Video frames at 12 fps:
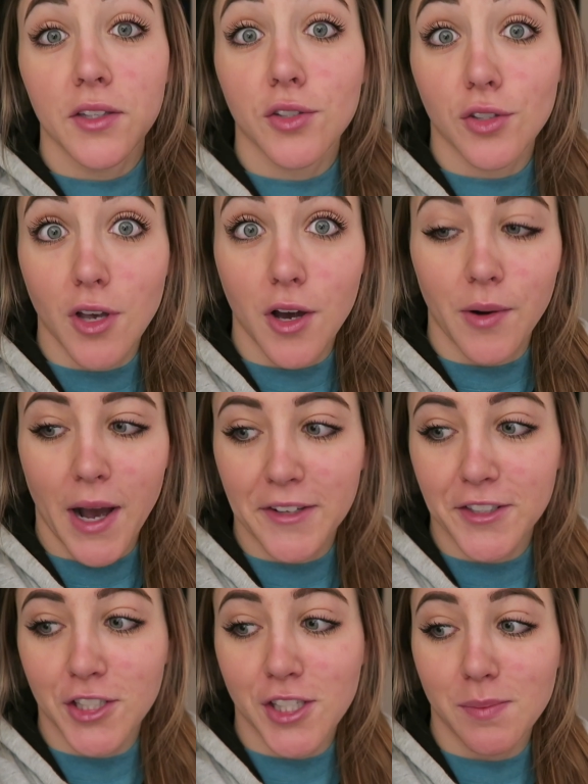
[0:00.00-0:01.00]
so
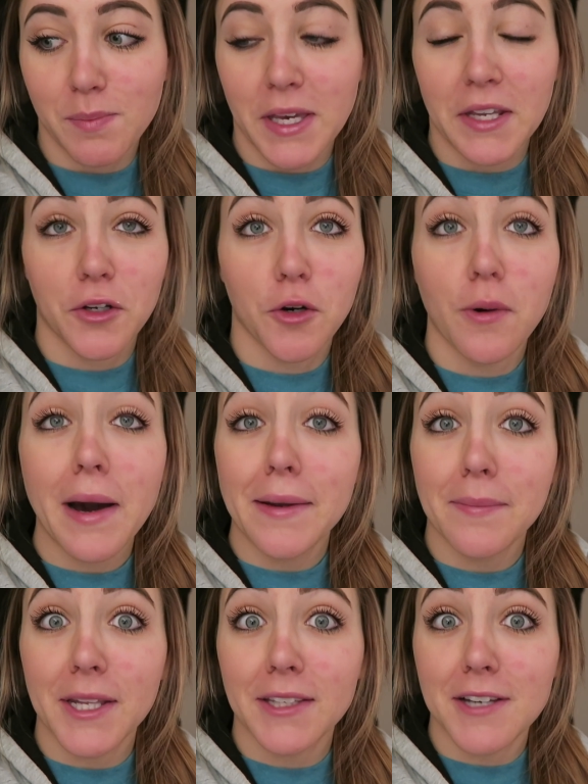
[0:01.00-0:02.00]
I just spent
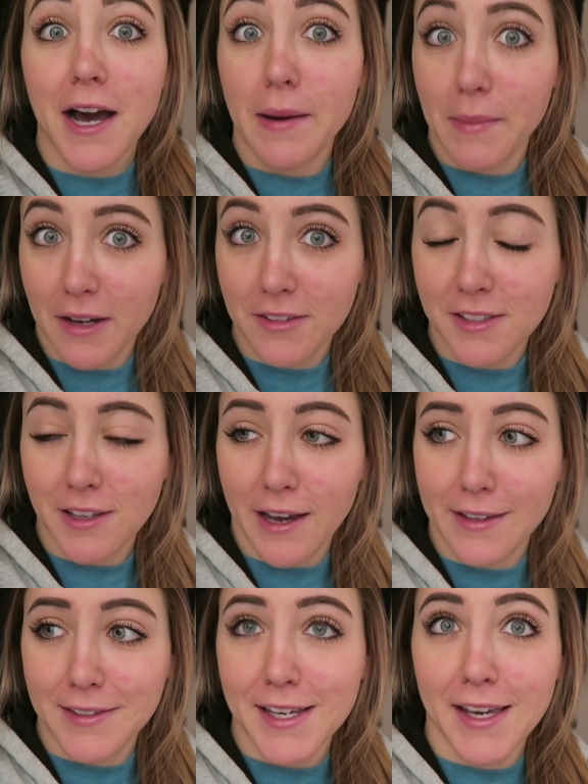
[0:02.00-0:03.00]
quite a bit of time
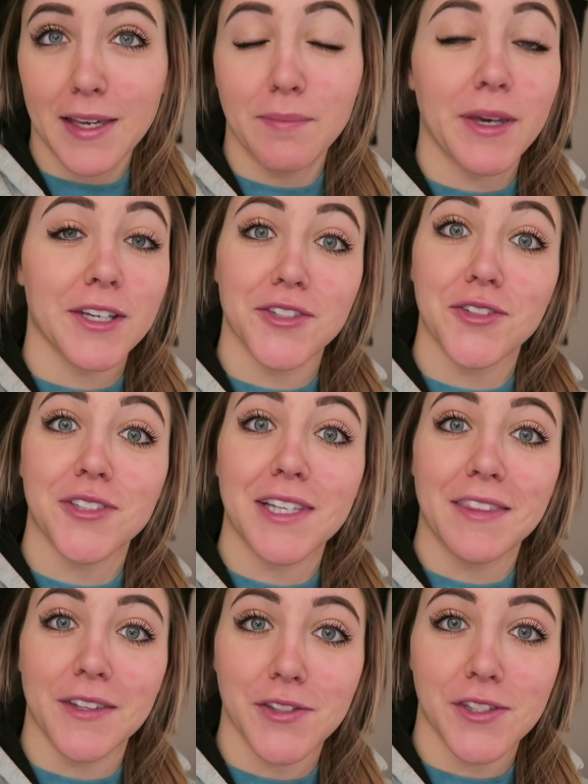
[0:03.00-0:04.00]
outside taking pictures
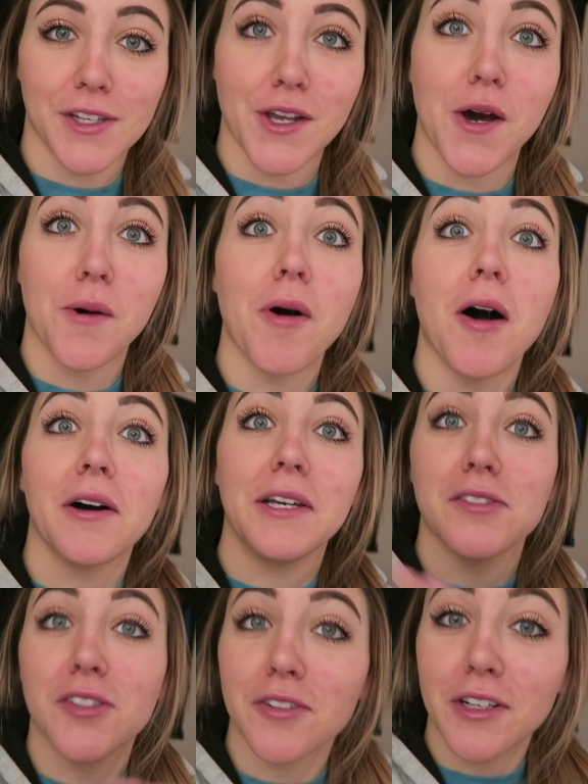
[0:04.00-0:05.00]
in the snow. I'll
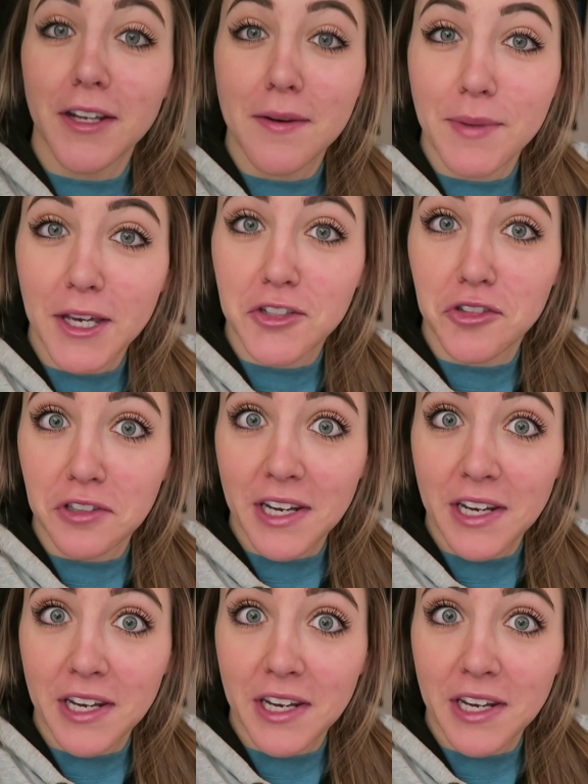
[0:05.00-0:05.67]
insert in a picture